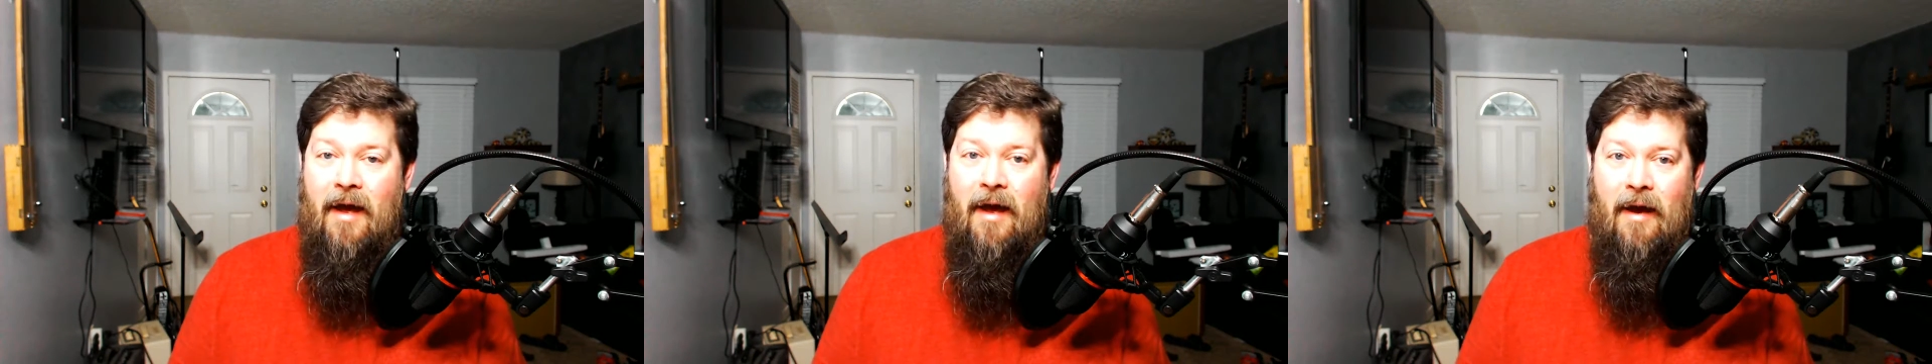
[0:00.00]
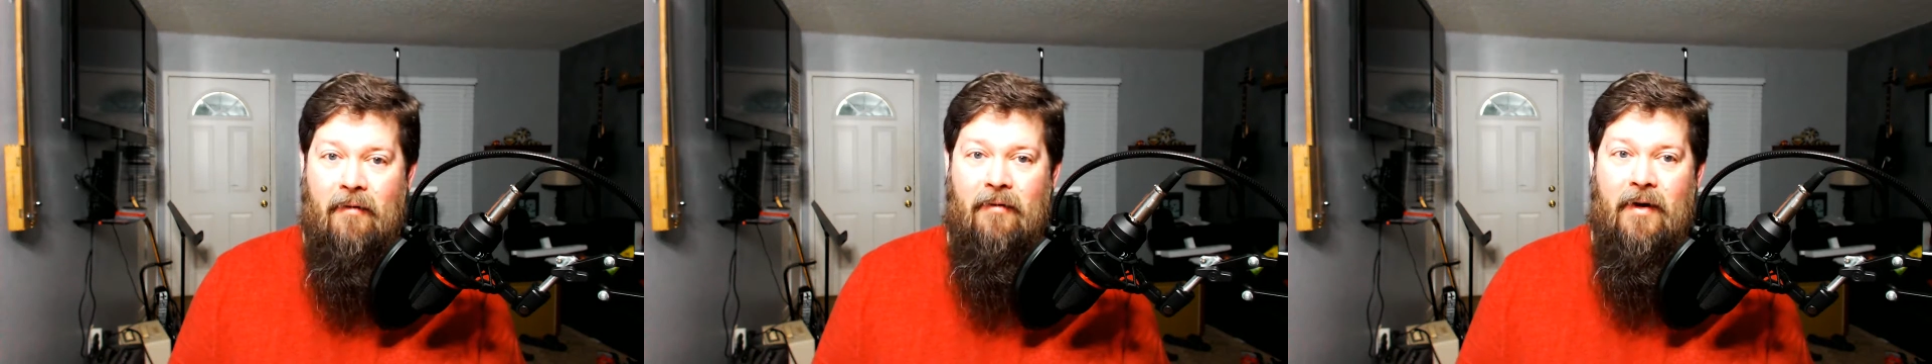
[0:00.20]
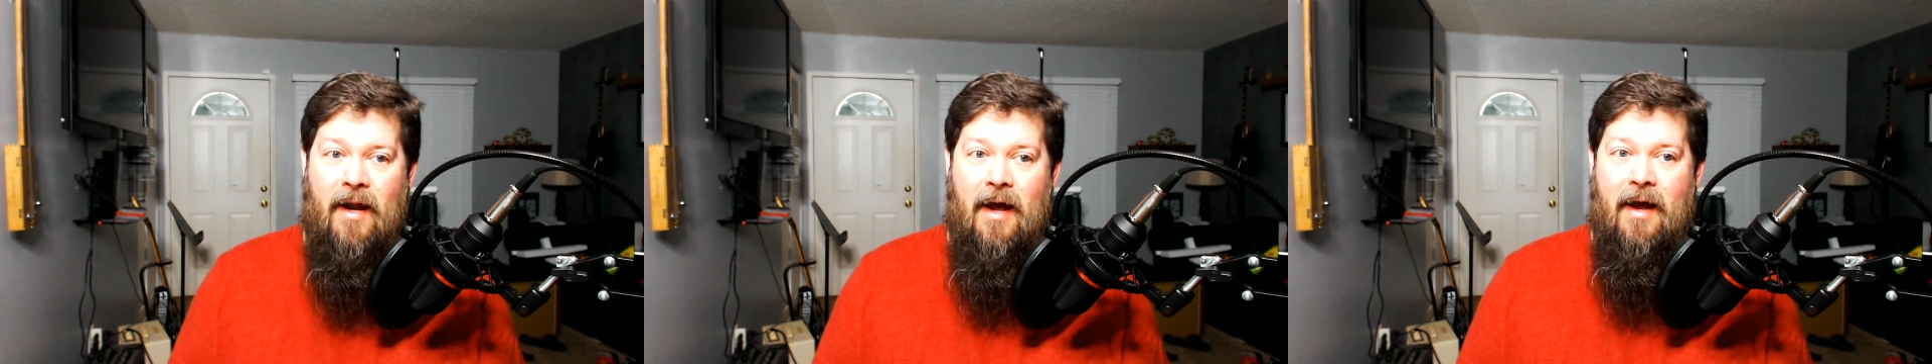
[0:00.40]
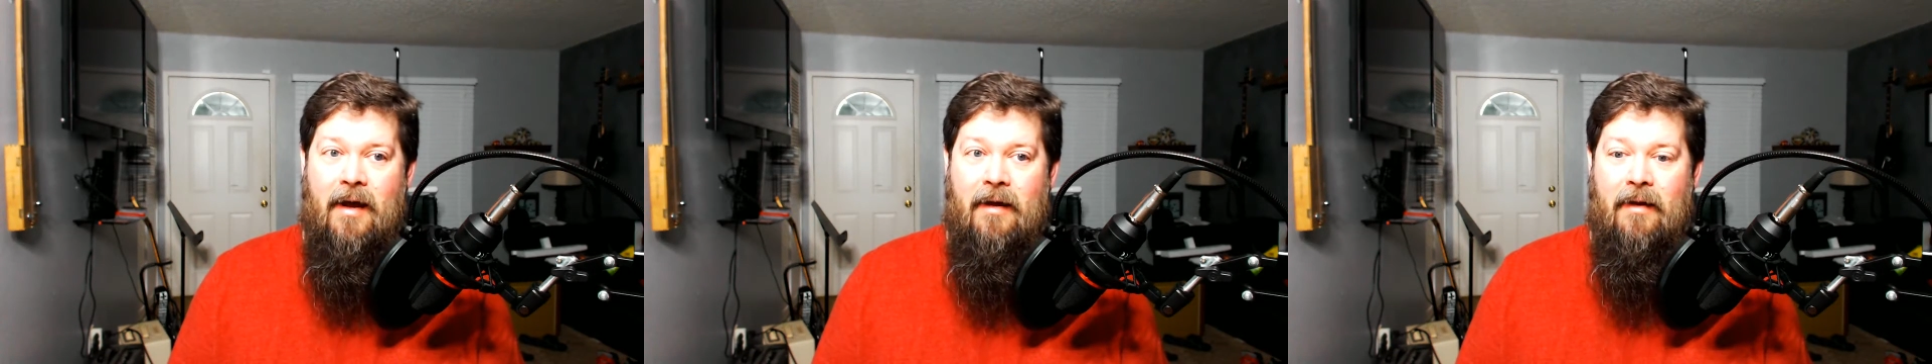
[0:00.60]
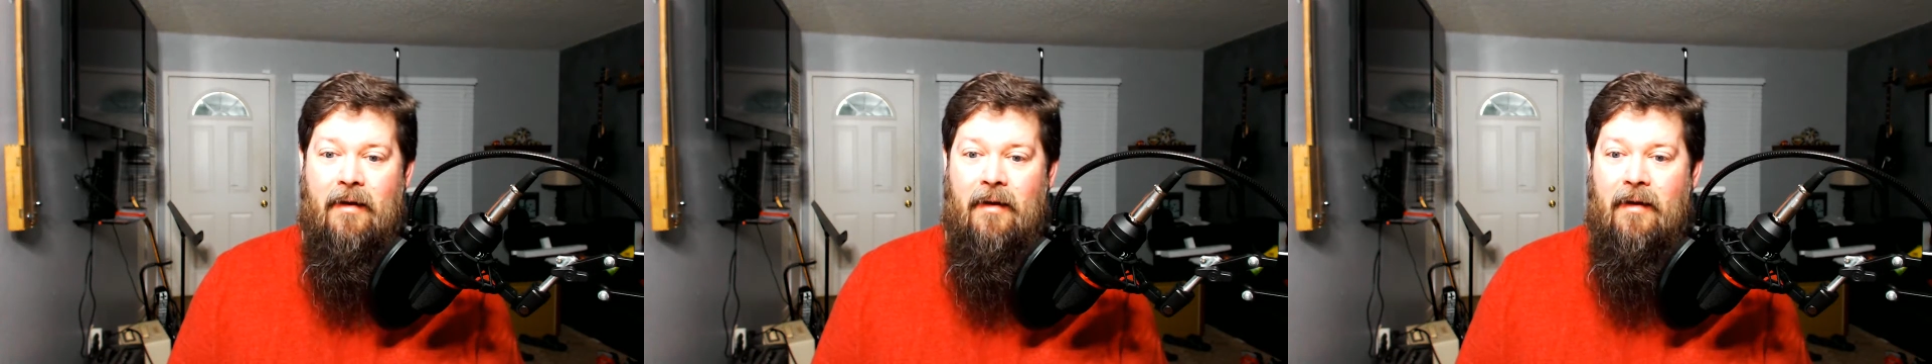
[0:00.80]
every
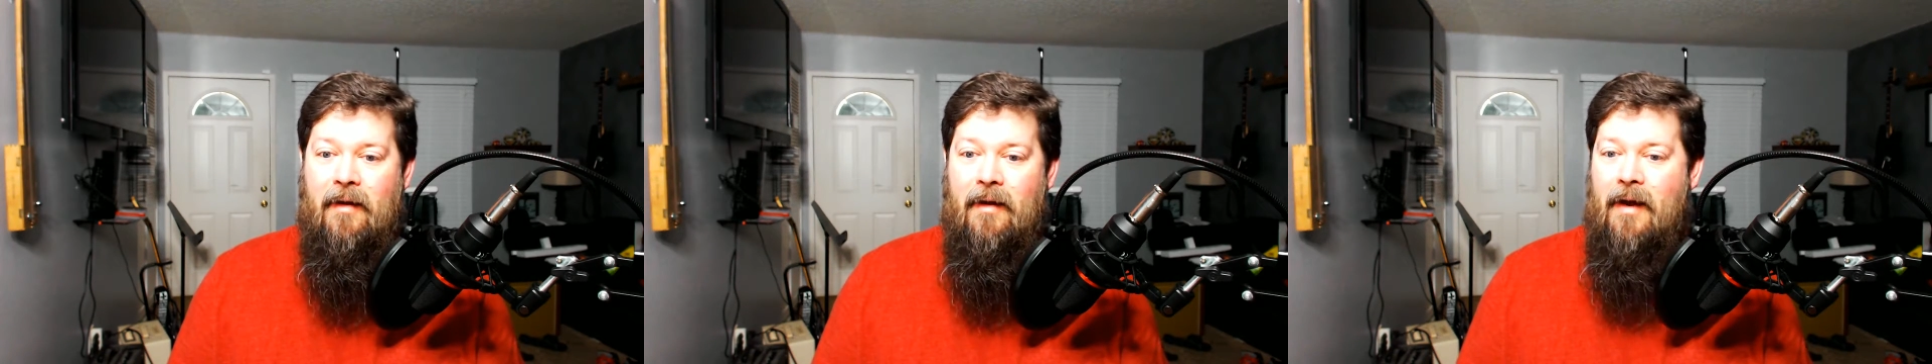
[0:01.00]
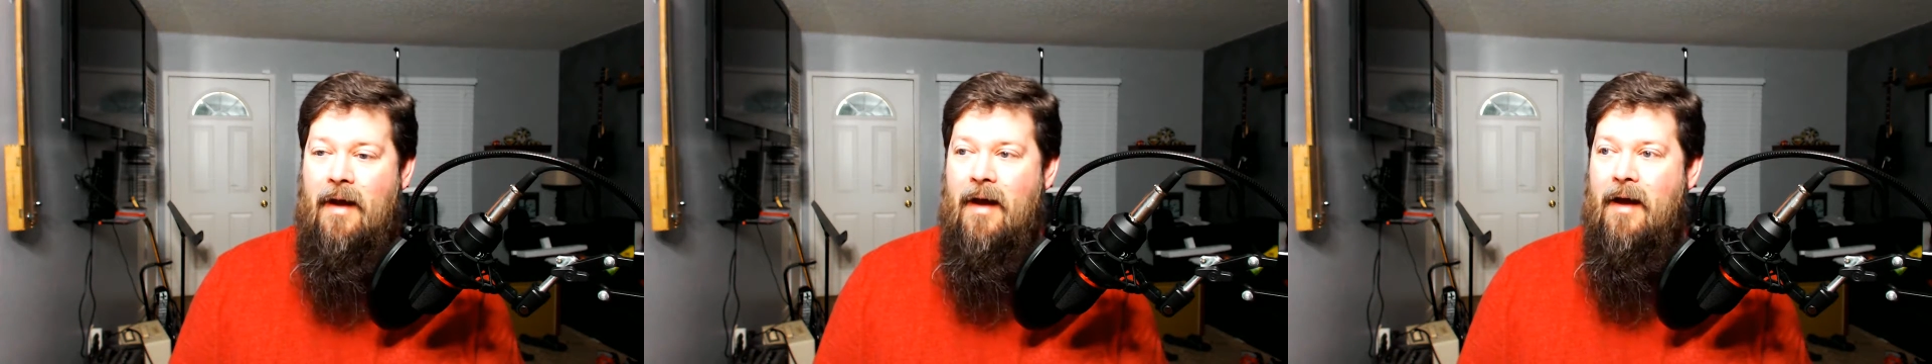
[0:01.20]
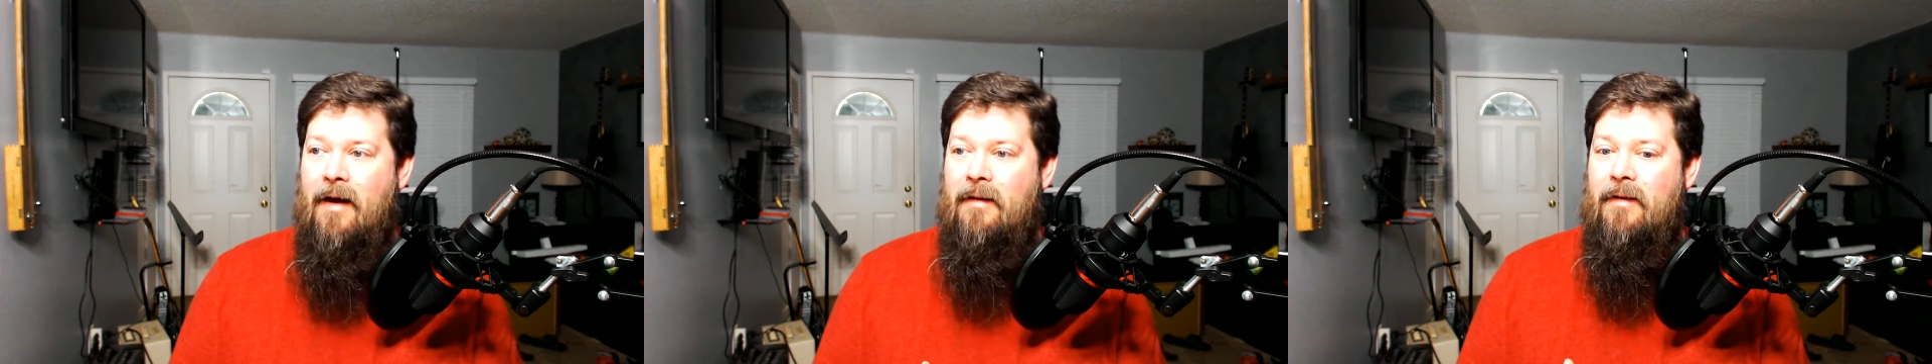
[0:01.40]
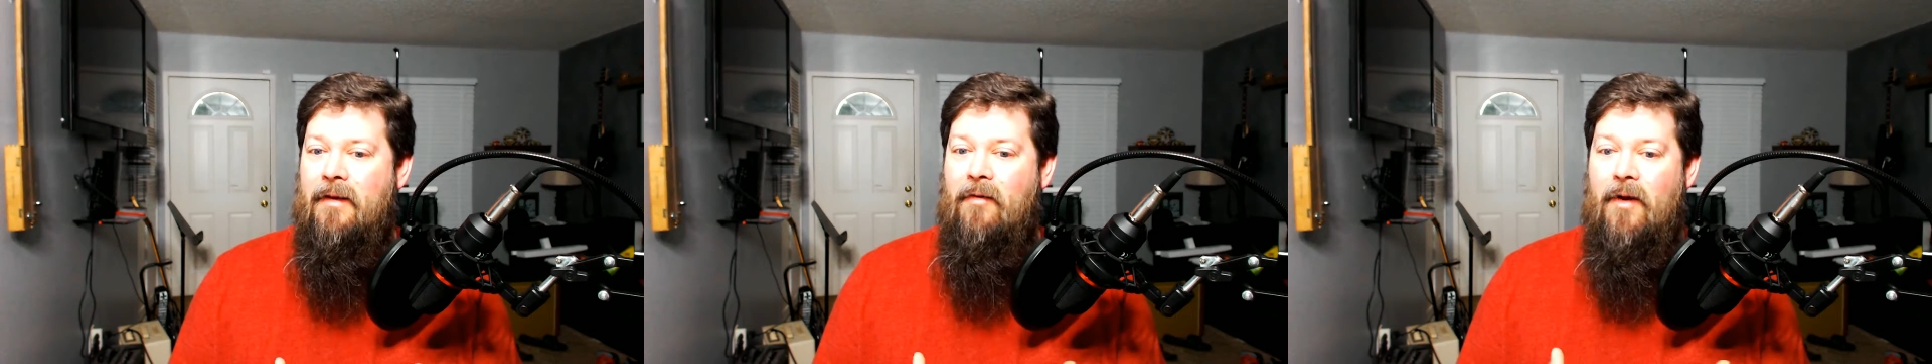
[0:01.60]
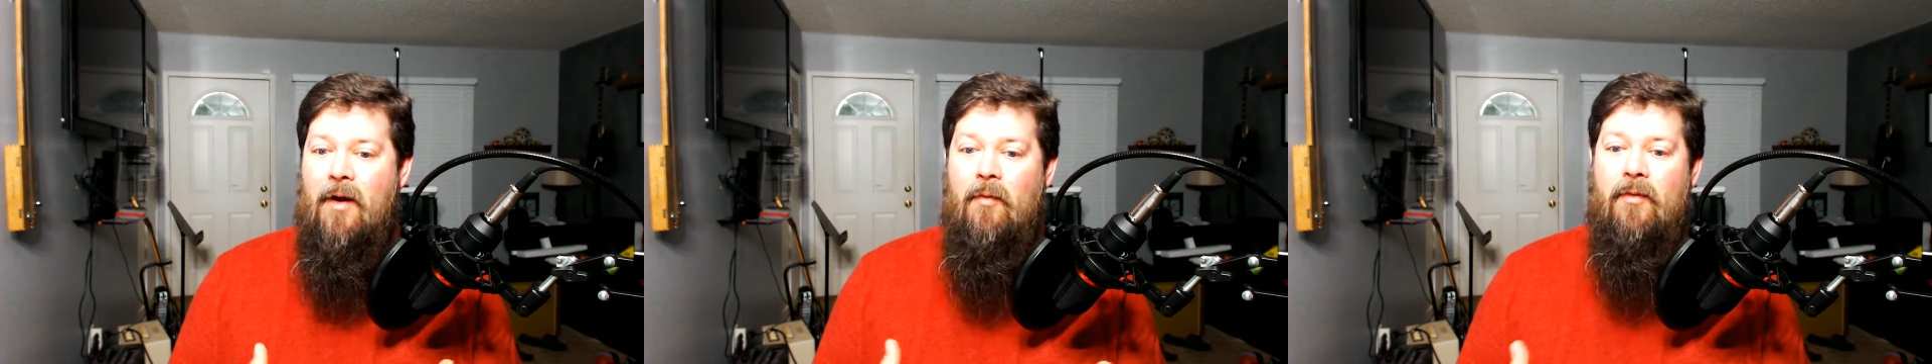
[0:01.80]
day, and they
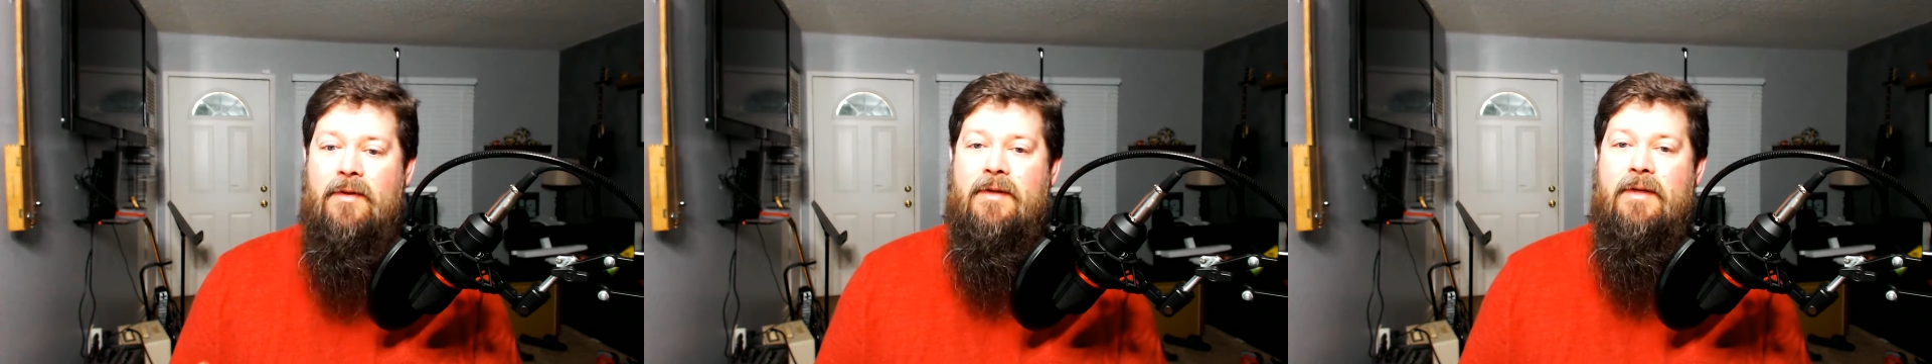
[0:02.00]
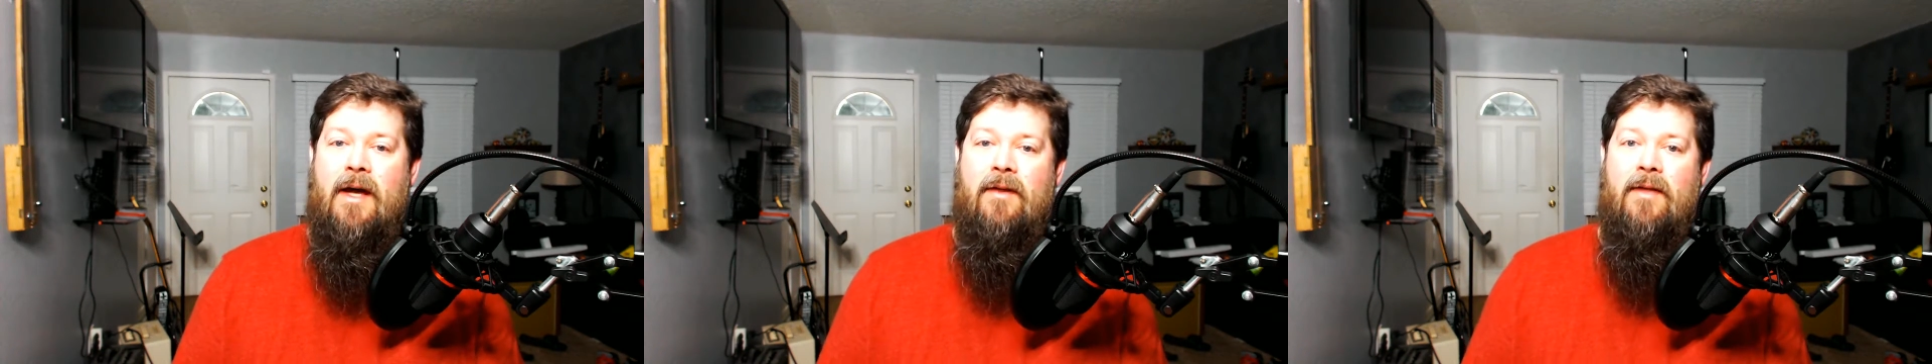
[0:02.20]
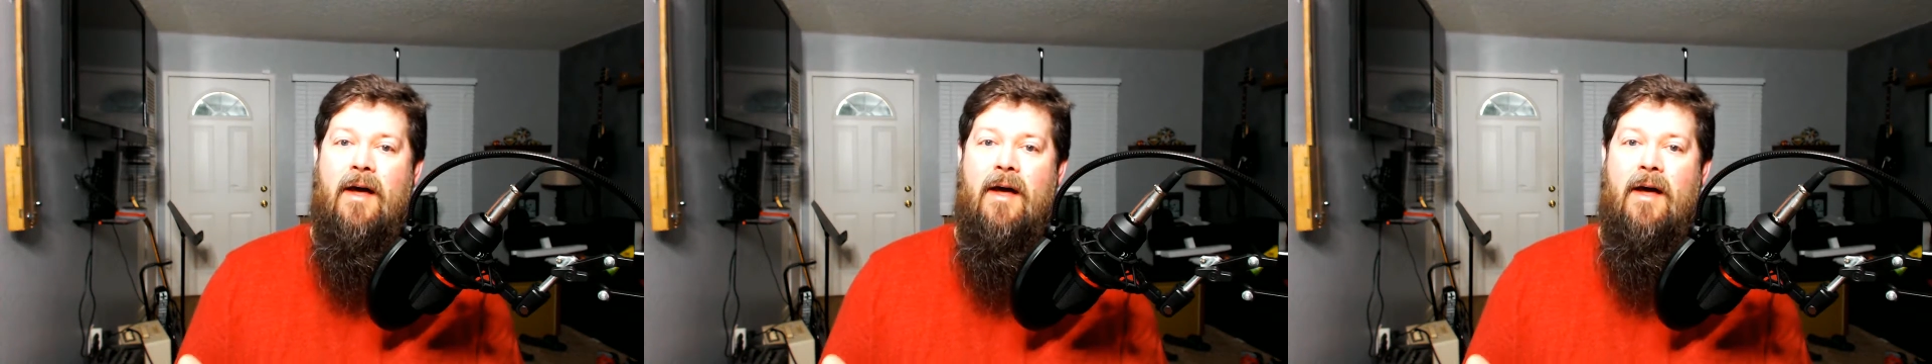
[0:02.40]
were able to take